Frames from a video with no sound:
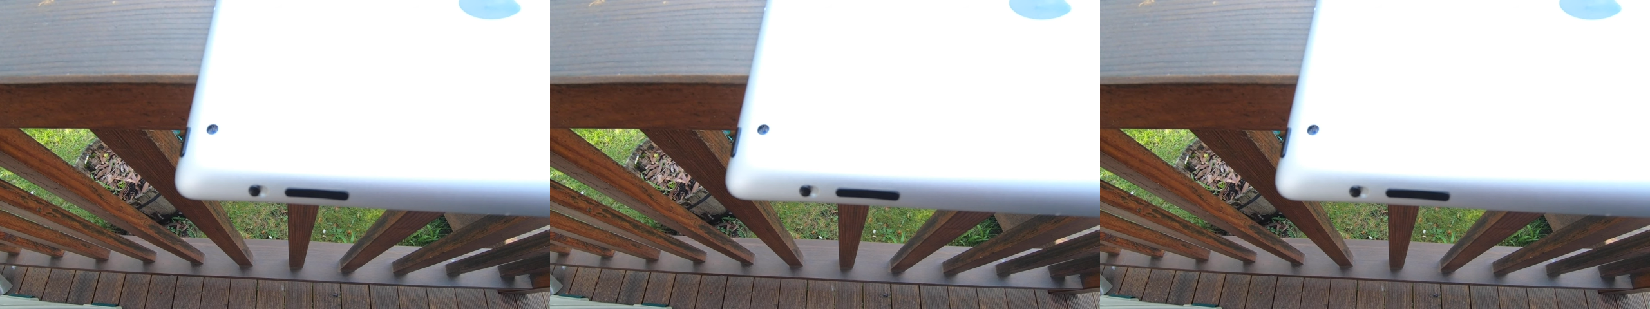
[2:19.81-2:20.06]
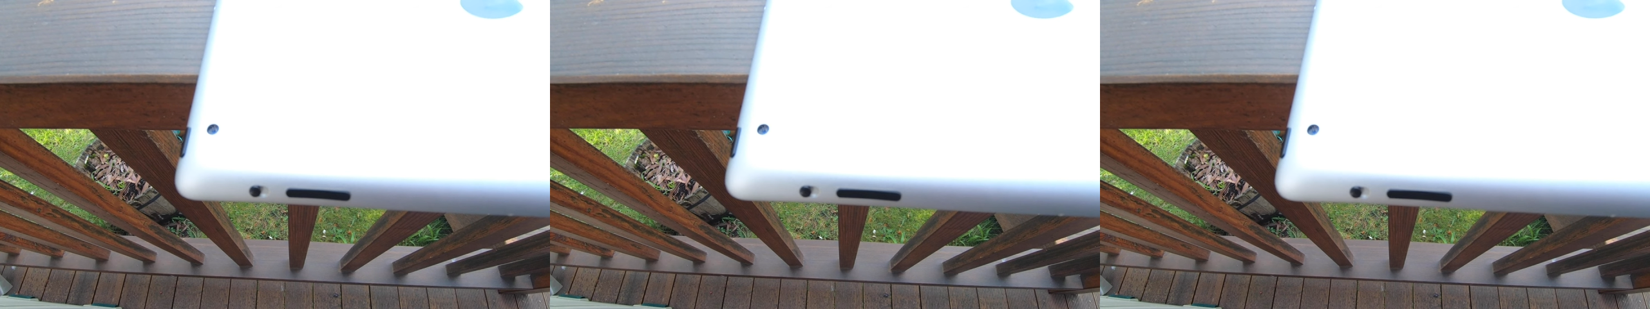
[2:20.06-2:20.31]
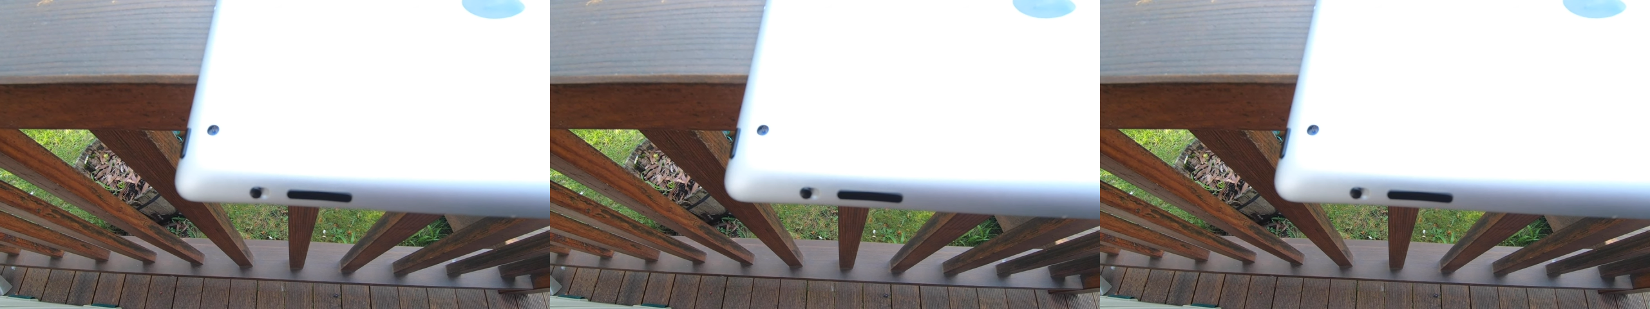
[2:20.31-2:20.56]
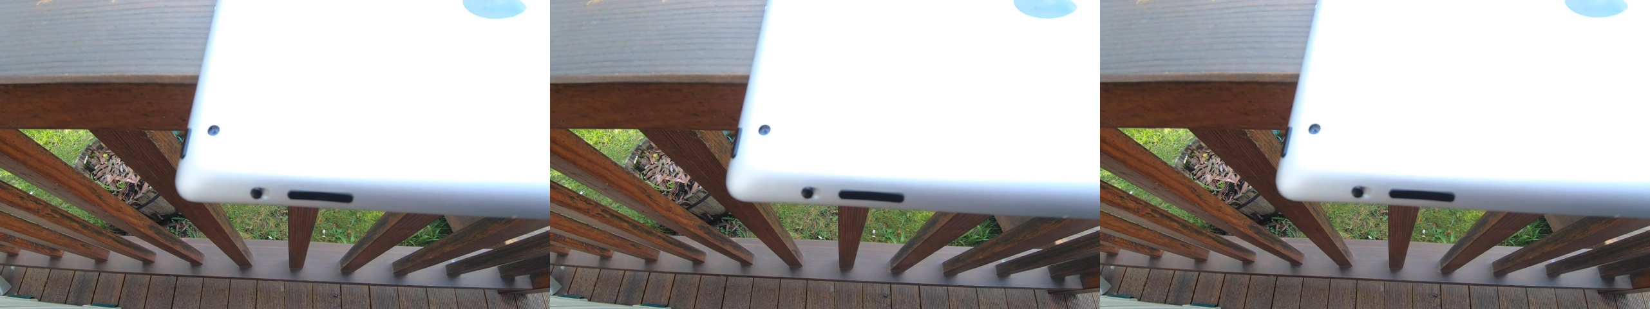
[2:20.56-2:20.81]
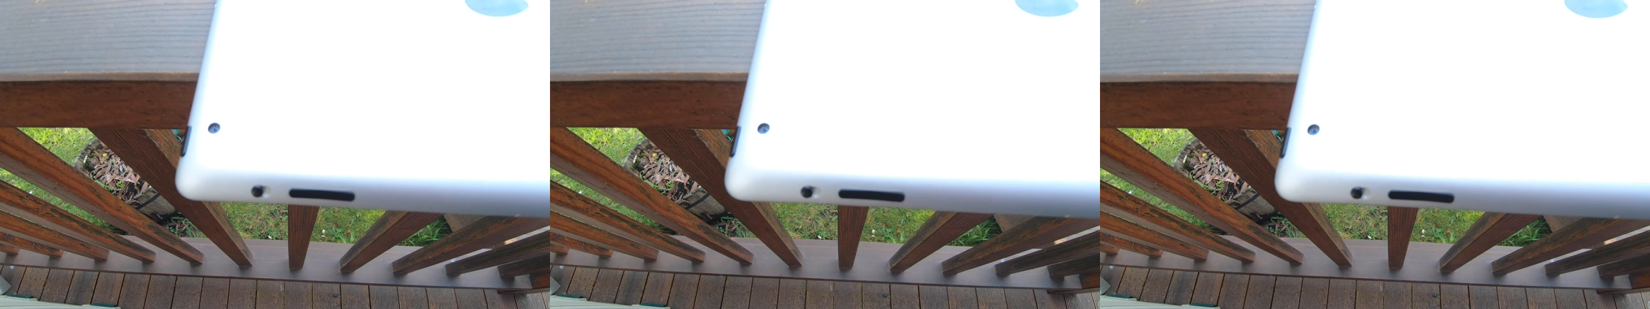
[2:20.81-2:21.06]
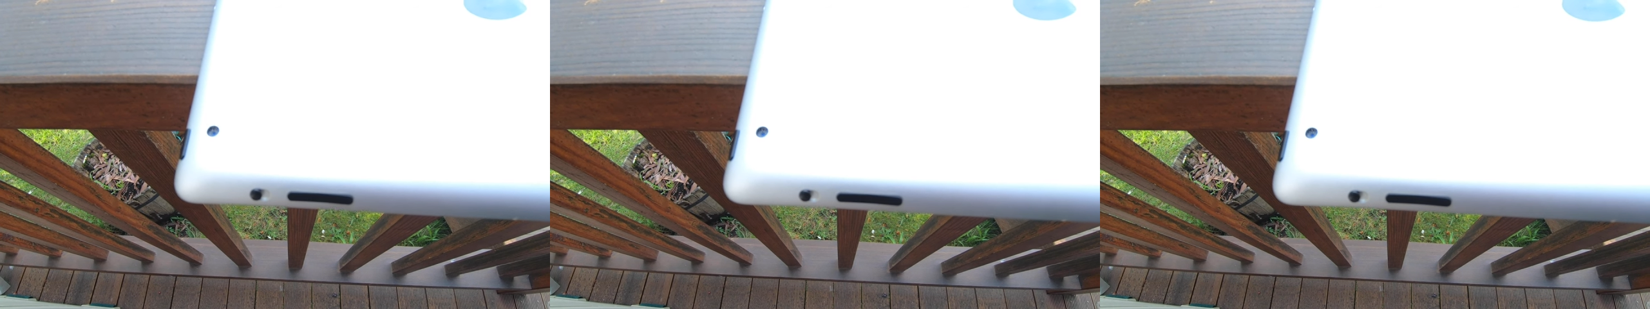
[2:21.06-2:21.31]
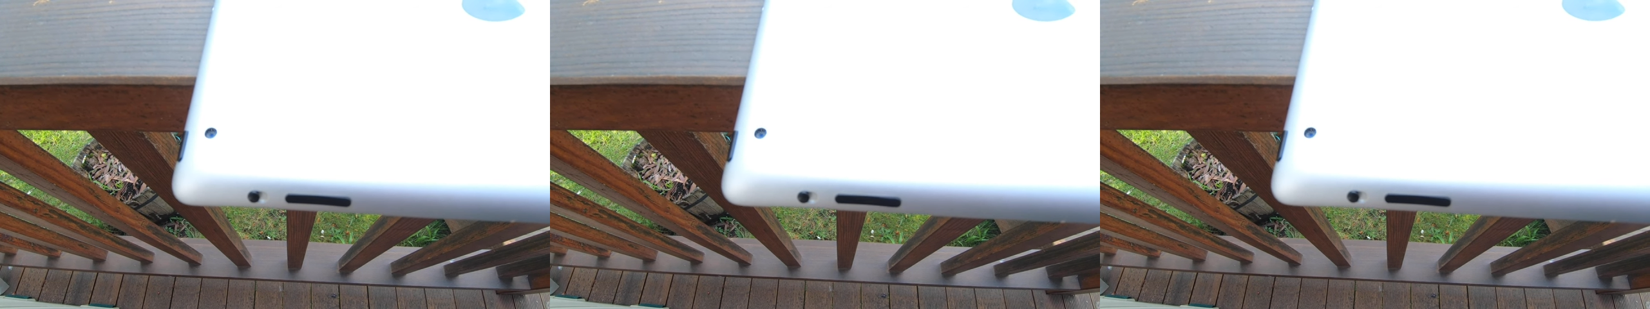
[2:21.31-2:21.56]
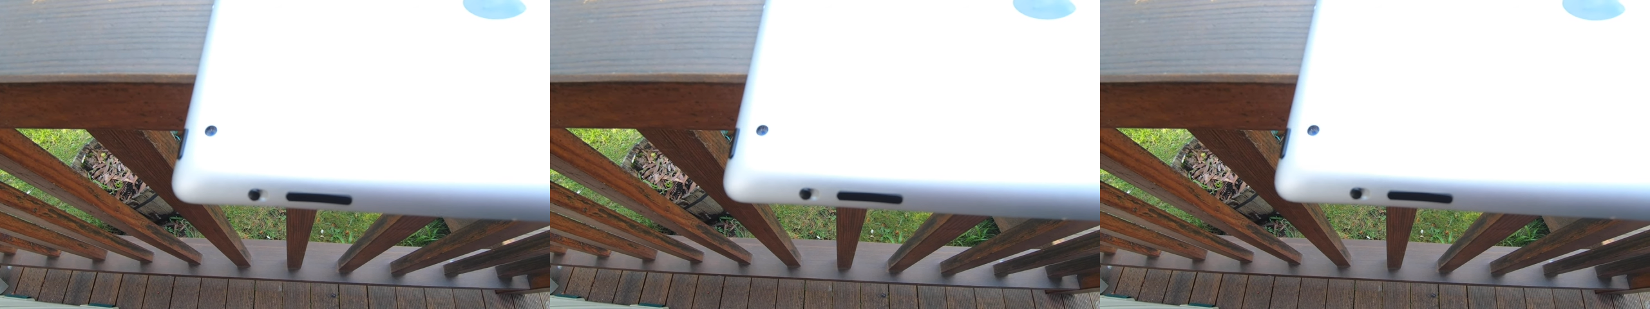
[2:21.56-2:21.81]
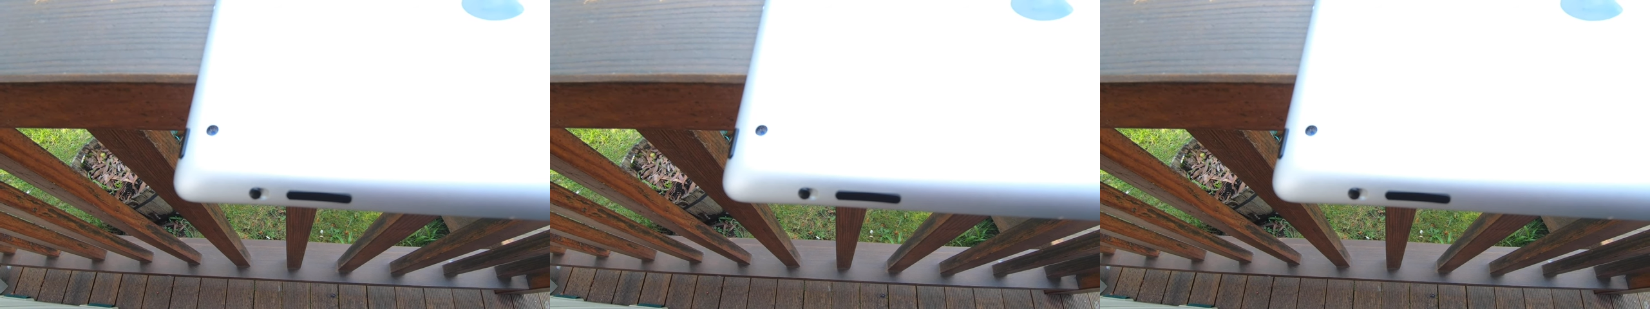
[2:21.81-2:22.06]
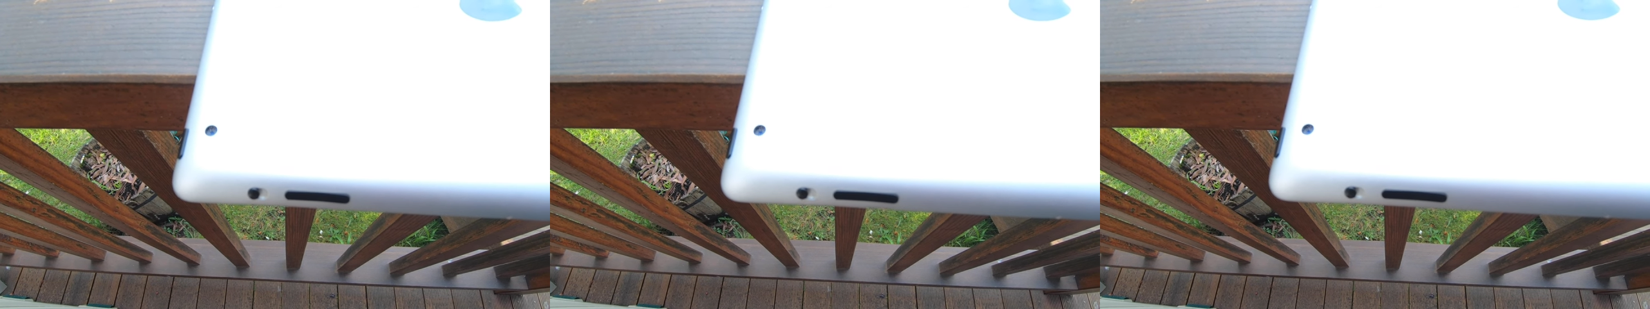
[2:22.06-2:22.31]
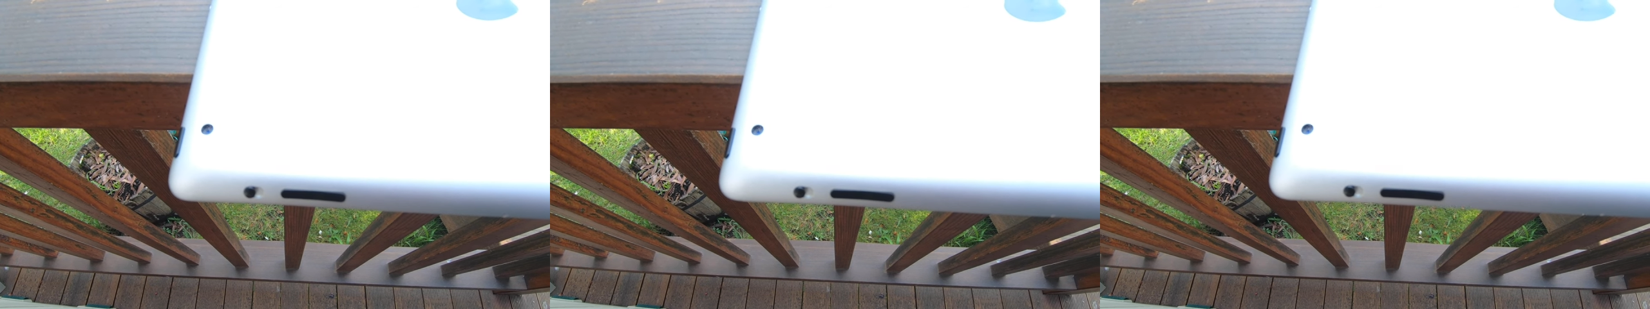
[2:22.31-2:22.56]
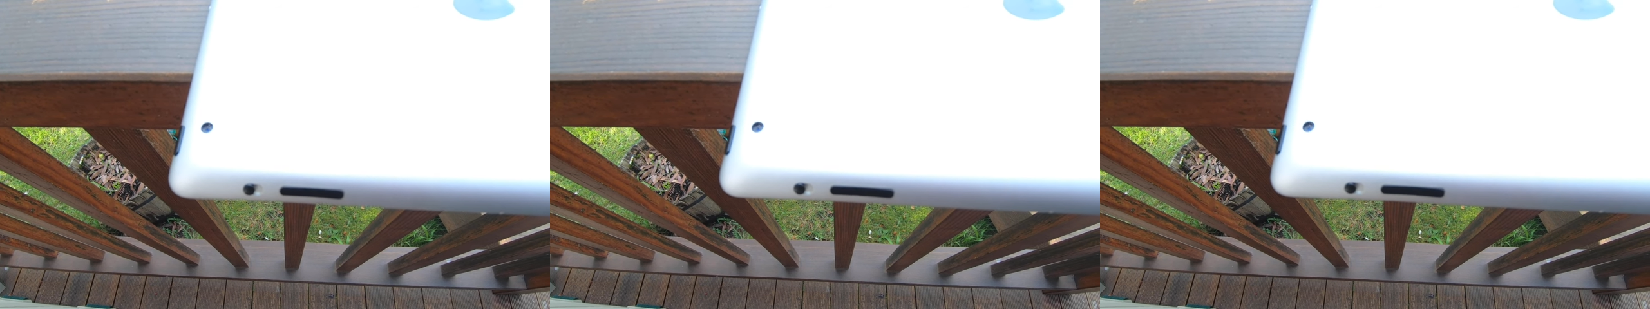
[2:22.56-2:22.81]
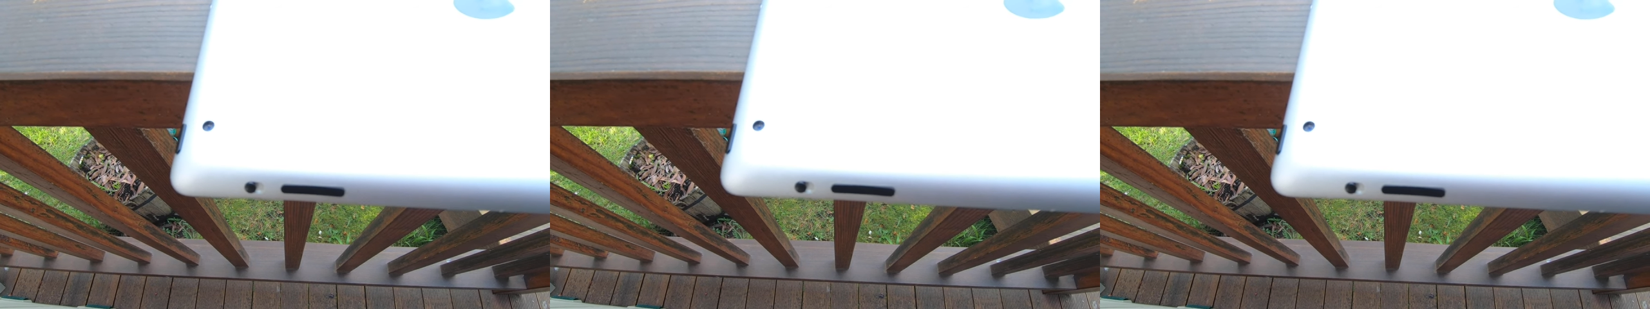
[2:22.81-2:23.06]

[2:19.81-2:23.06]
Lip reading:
(no speaker visible)